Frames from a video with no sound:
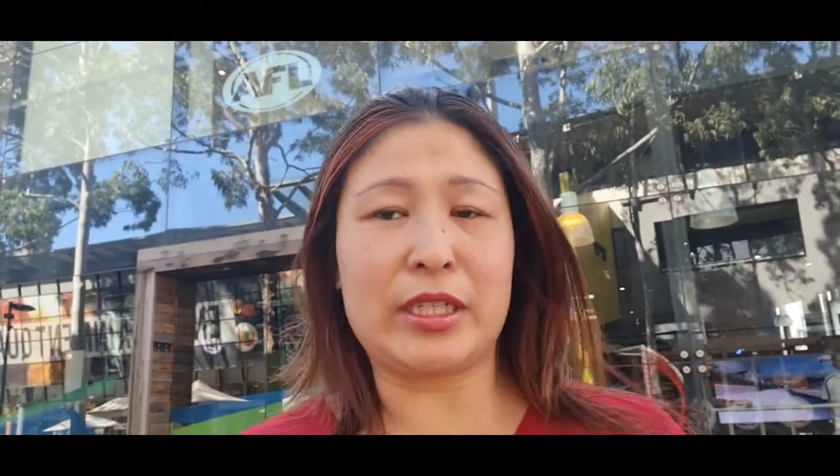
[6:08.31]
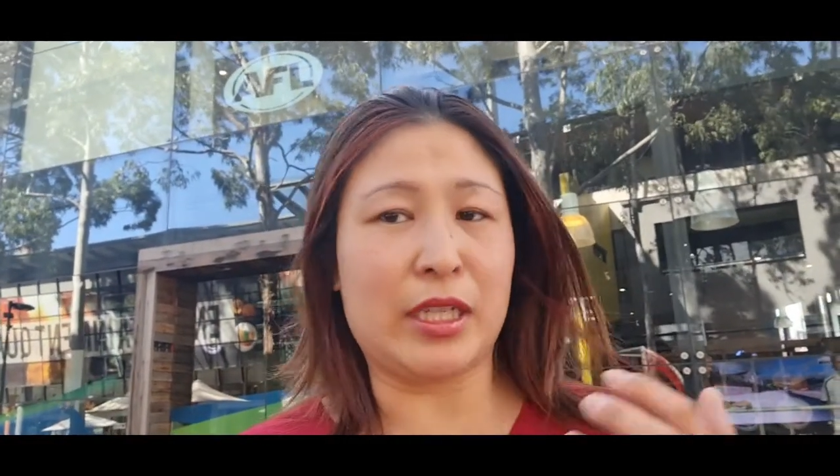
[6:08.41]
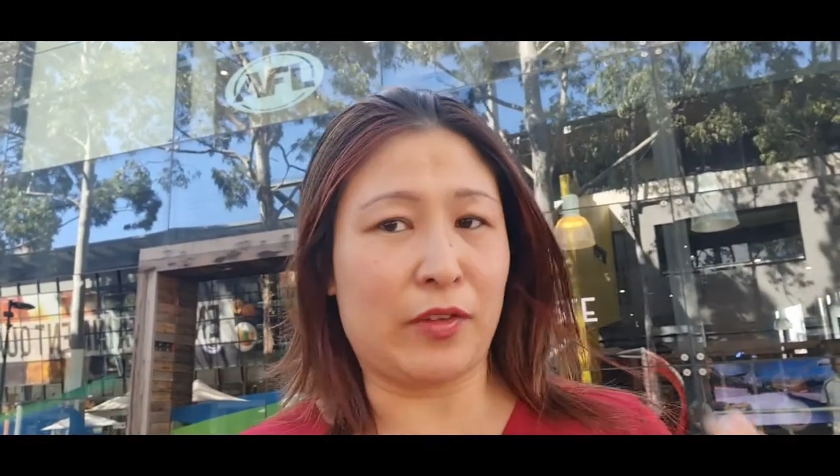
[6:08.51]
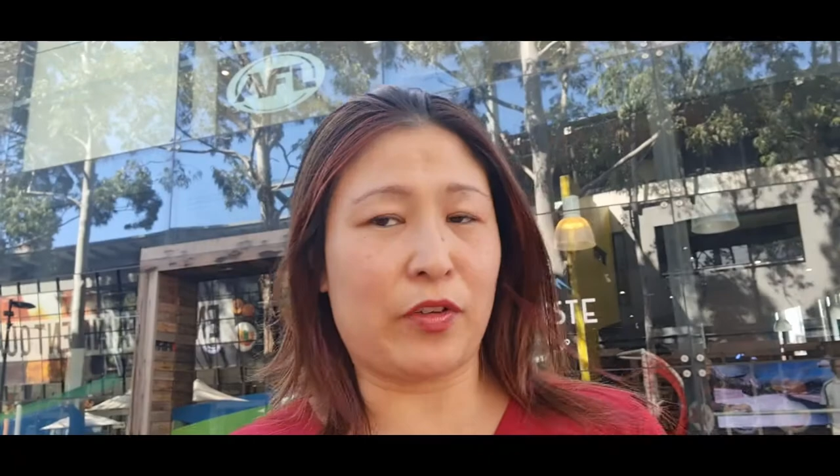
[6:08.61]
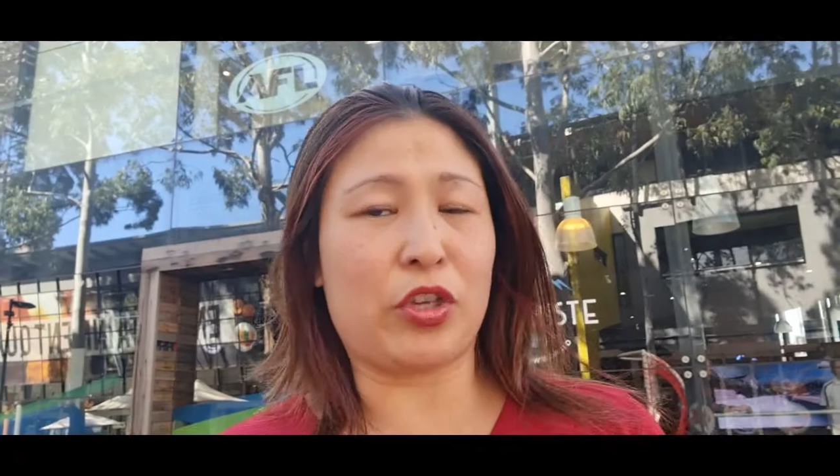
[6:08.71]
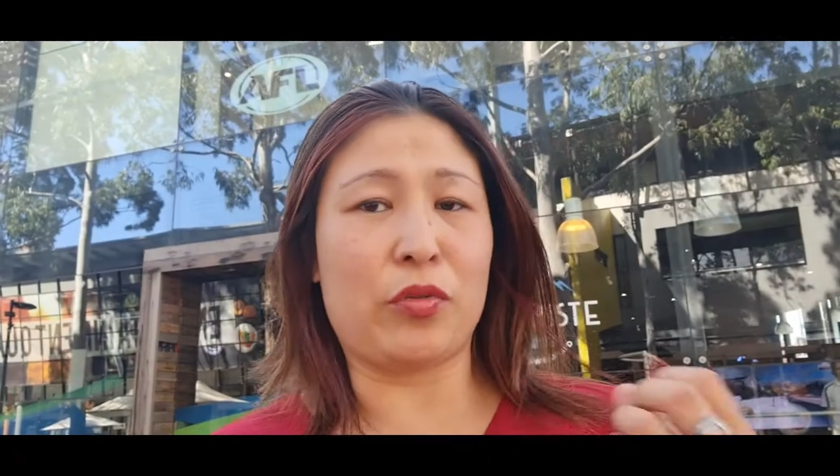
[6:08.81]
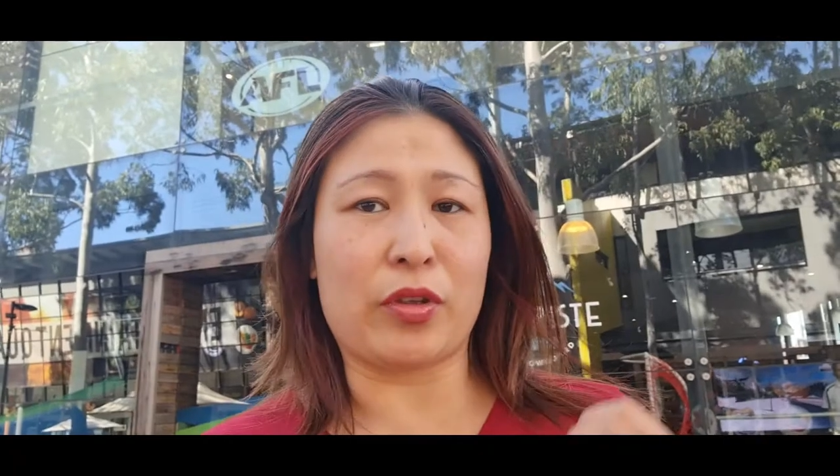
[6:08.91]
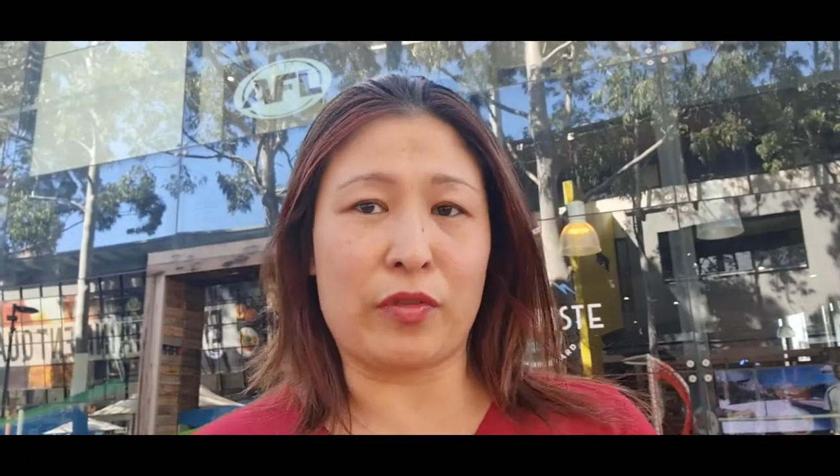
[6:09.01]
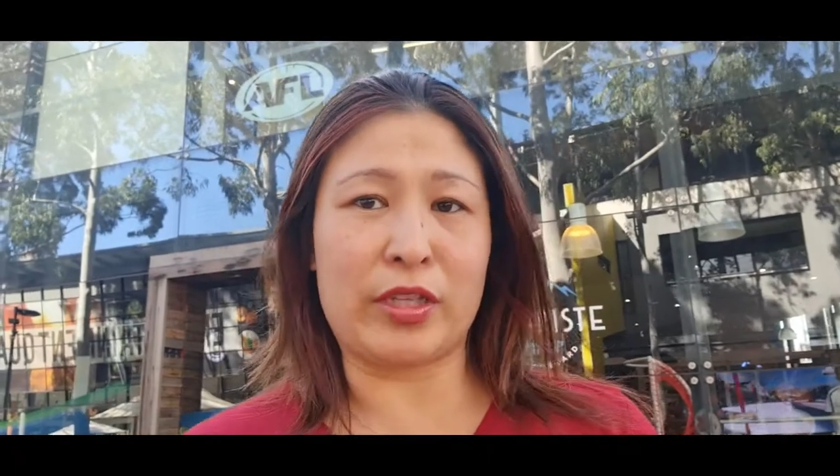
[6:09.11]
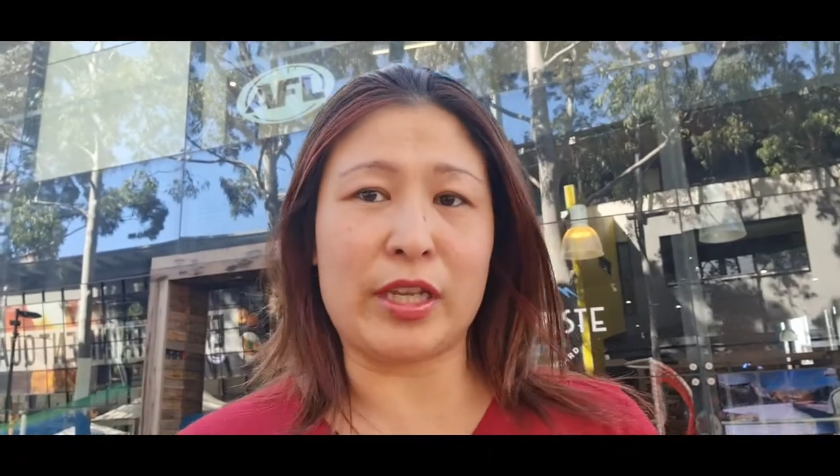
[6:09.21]
deliver you
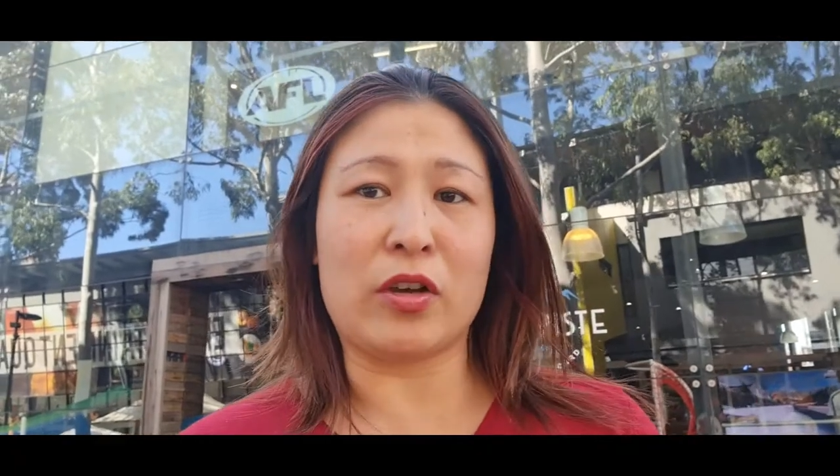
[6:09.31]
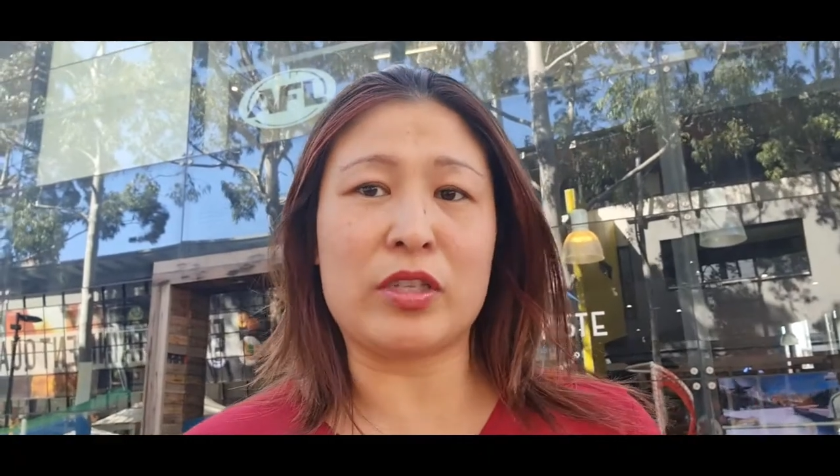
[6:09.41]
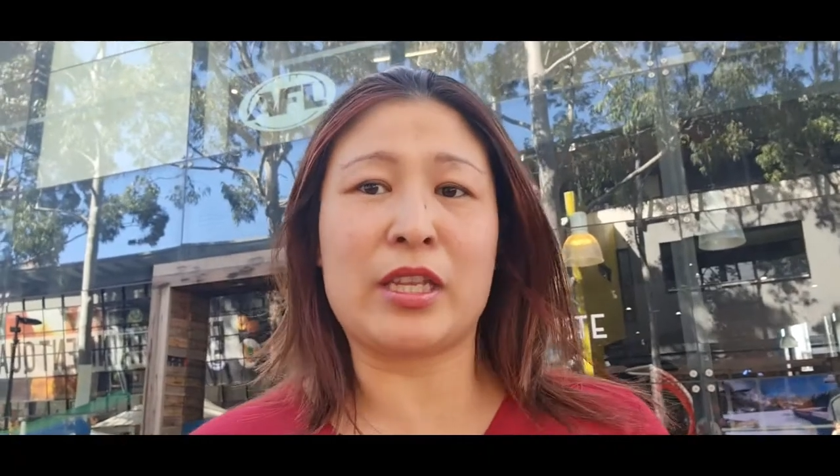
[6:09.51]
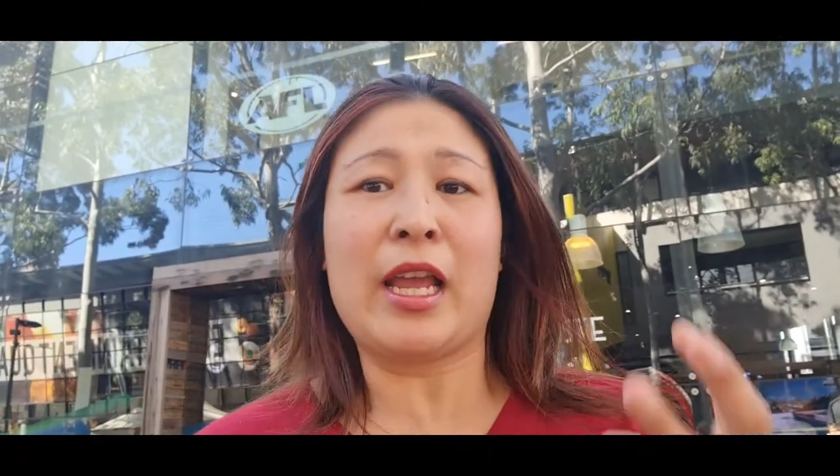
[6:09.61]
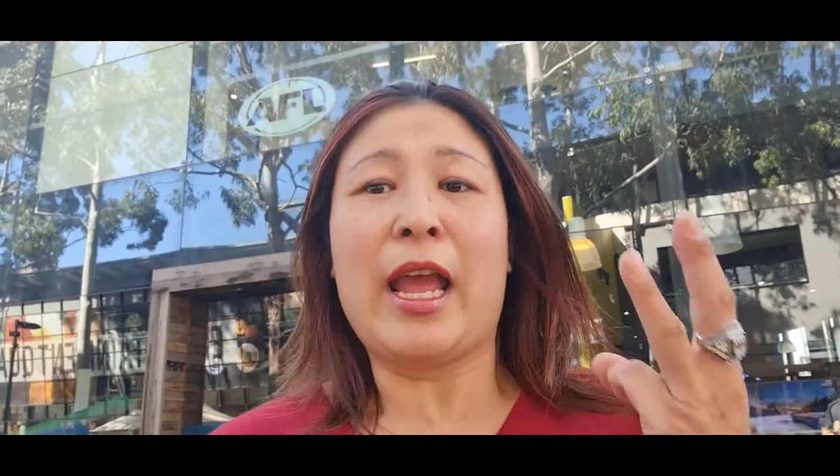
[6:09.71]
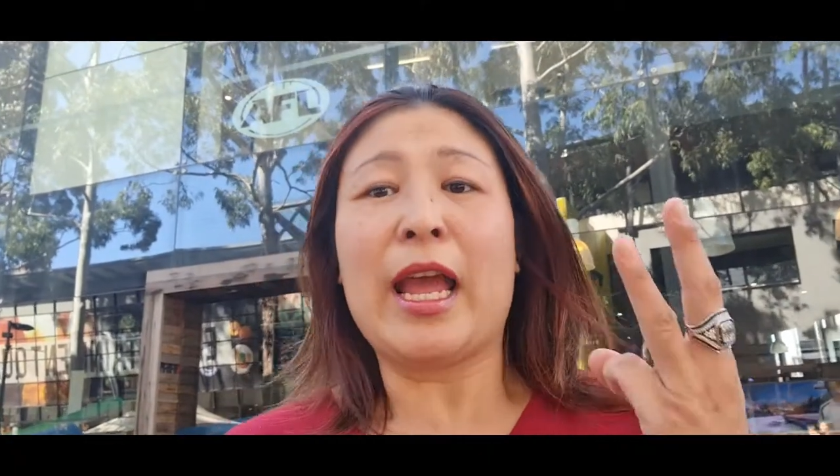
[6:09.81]
the results.